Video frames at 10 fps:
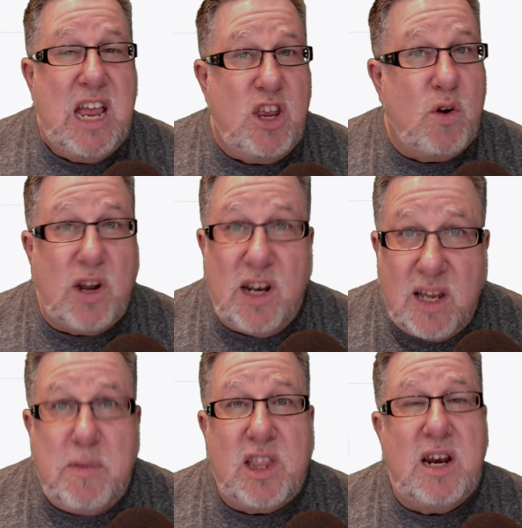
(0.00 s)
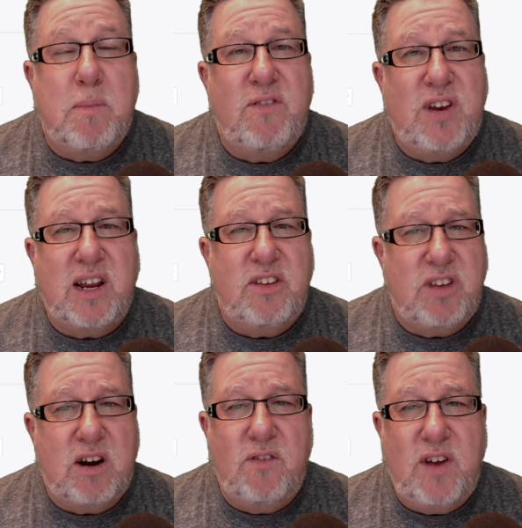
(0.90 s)
and you can limit the number of tickets
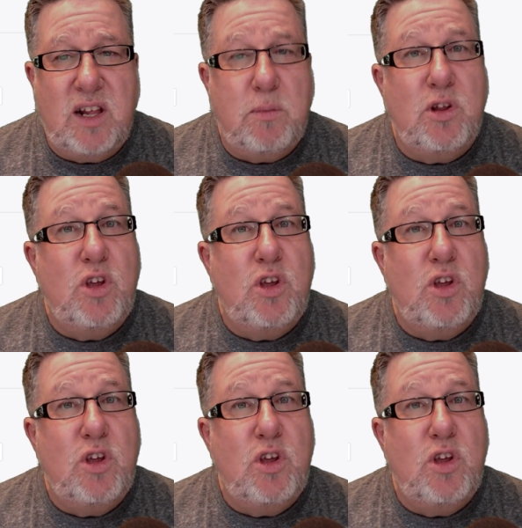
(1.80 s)
that are available.